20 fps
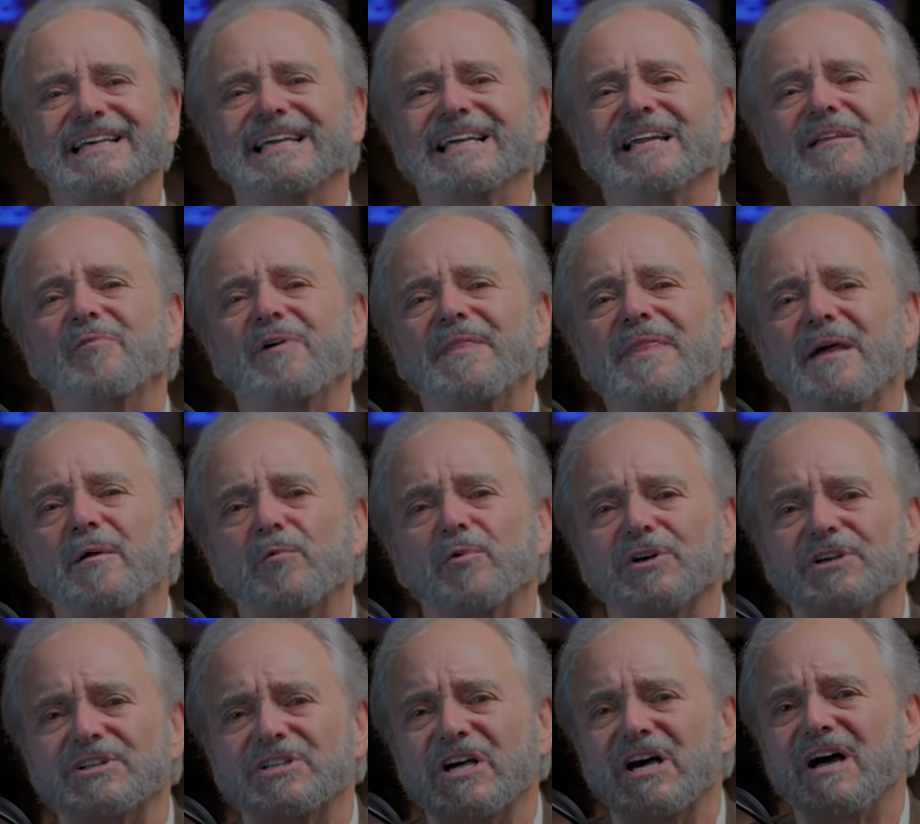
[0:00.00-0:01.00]
And when they
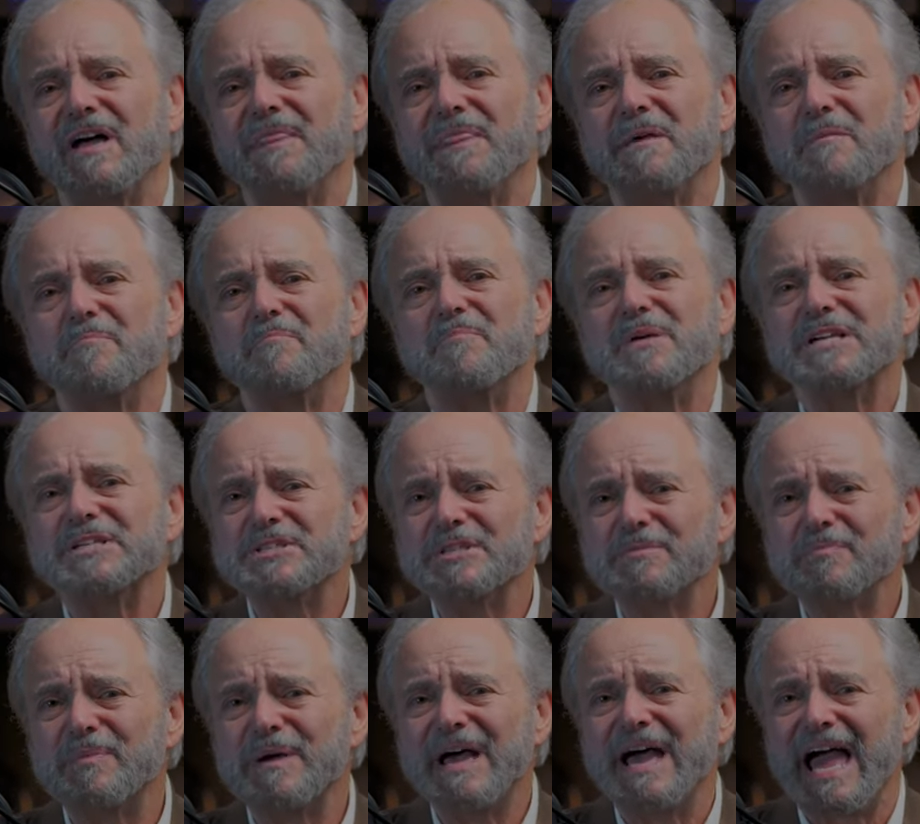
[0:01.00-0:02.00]
were done, the
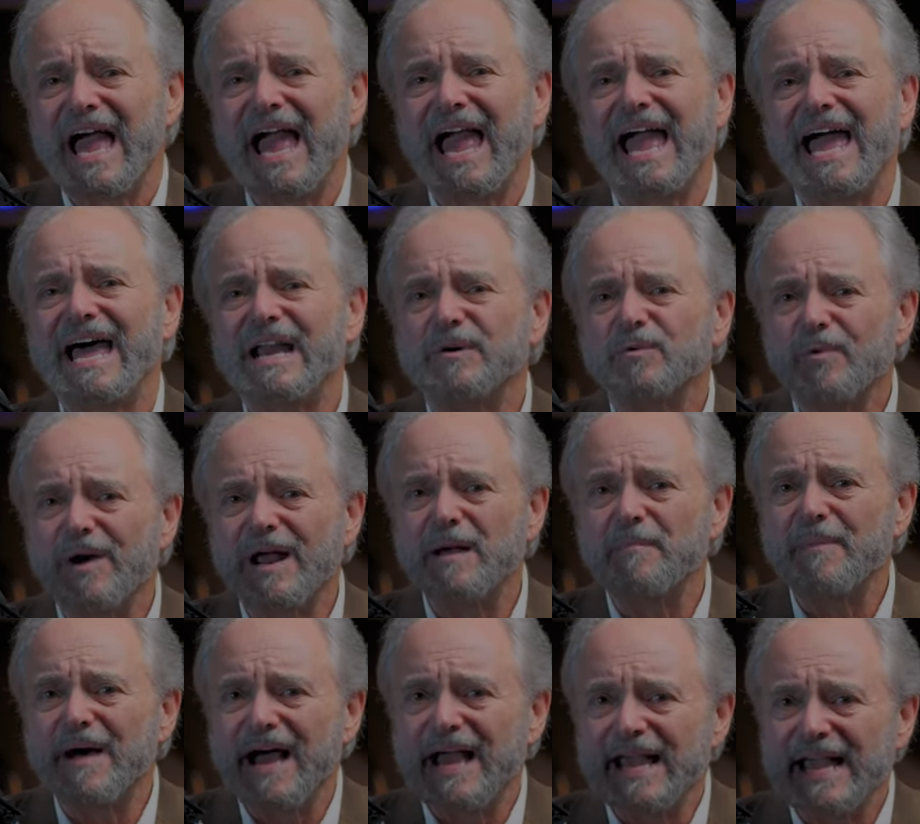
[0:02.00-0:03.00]
bishop had
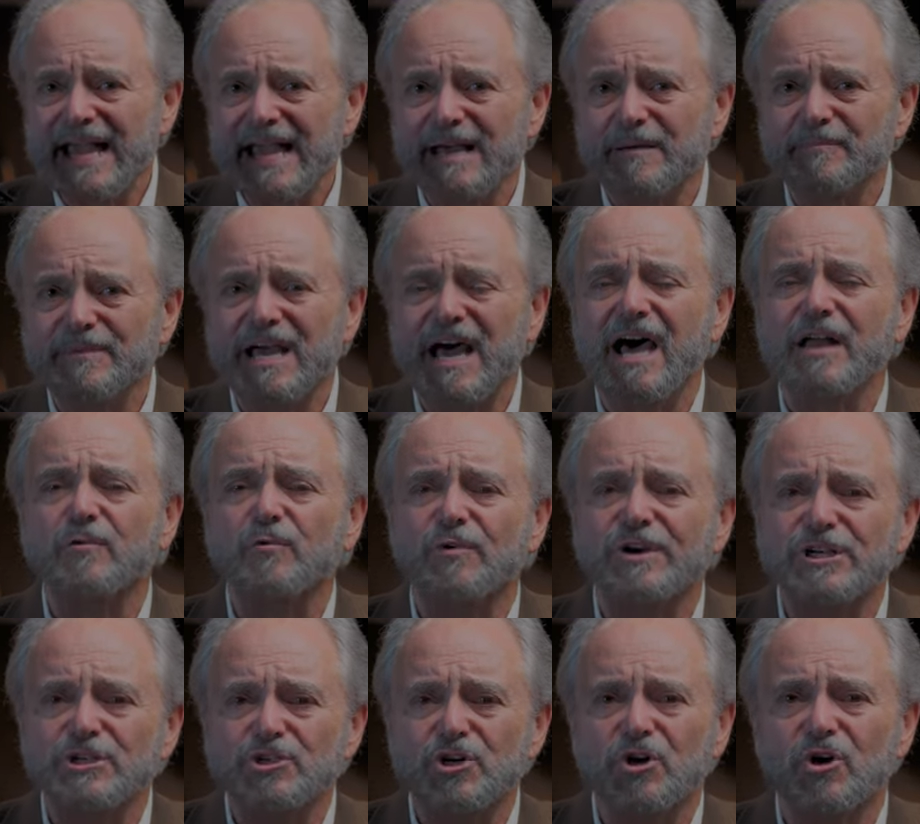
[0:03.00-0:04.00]
Rabbi Amnon
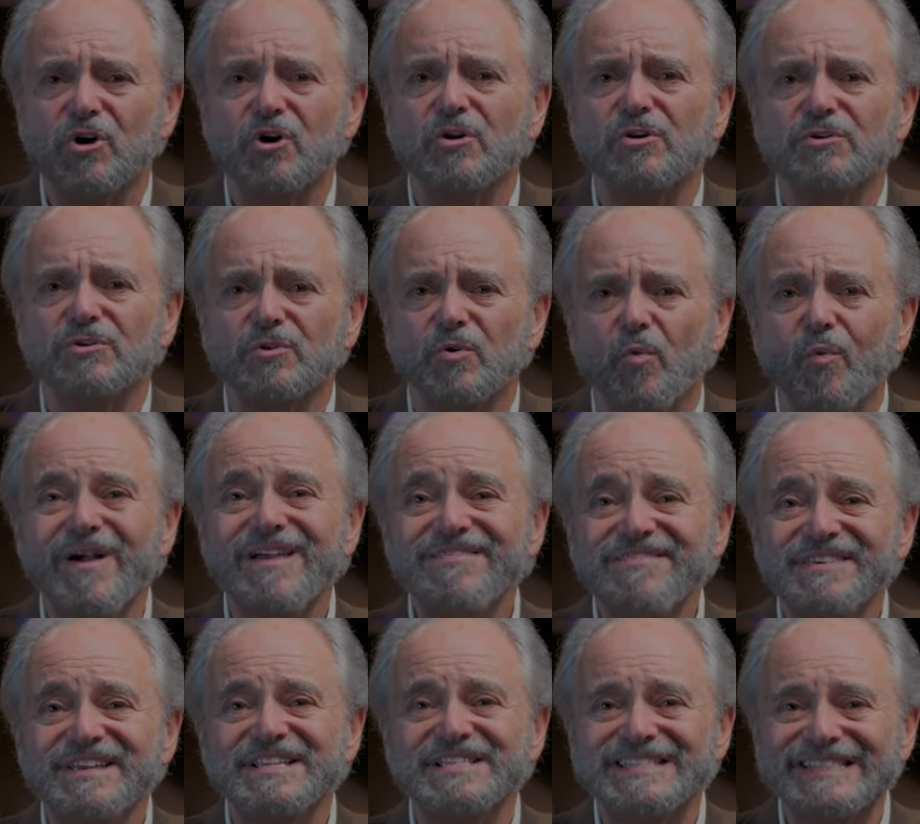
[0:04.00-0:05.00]
returned
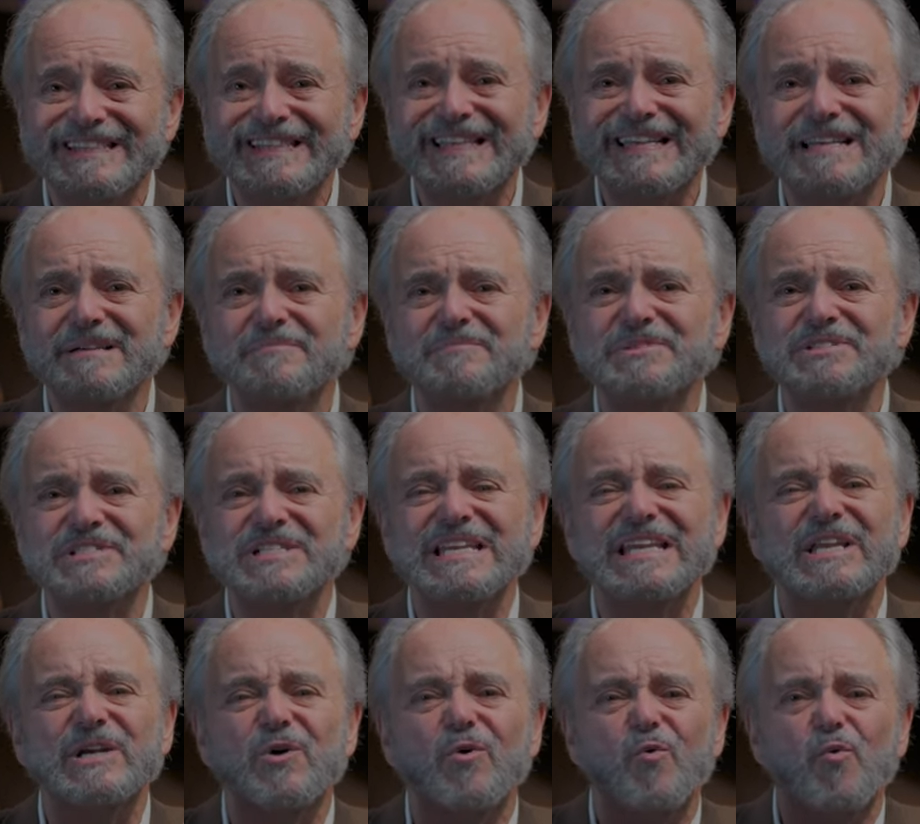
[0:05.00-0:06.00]
with his limbs
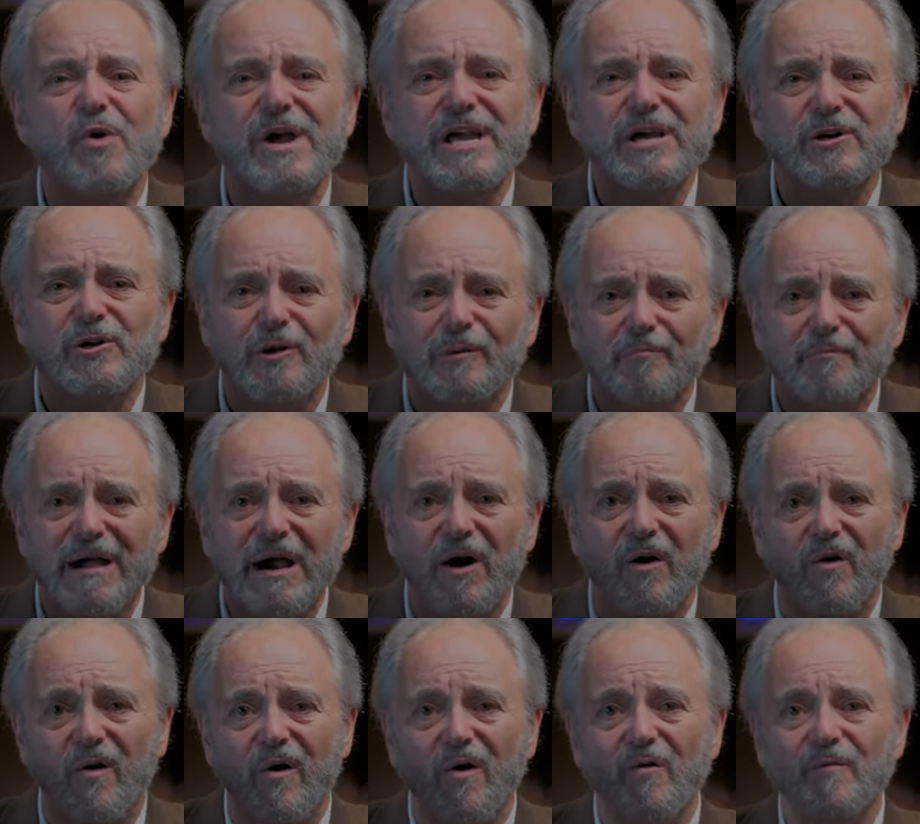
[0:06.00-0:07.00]
in a
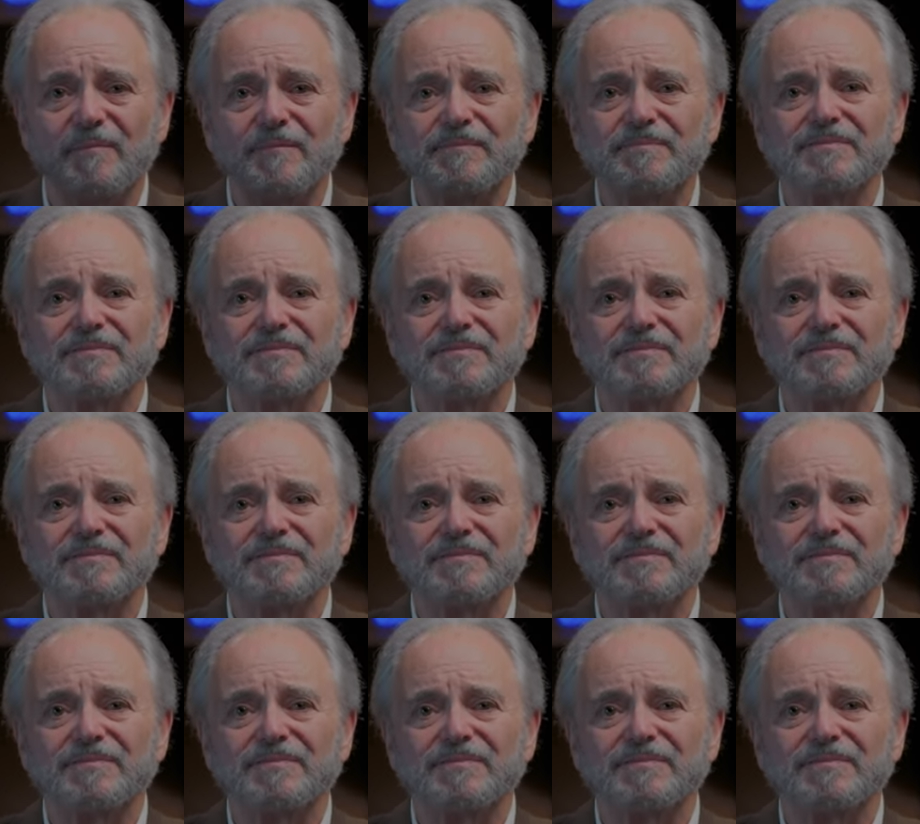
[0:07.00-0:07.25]
wheelbarrow.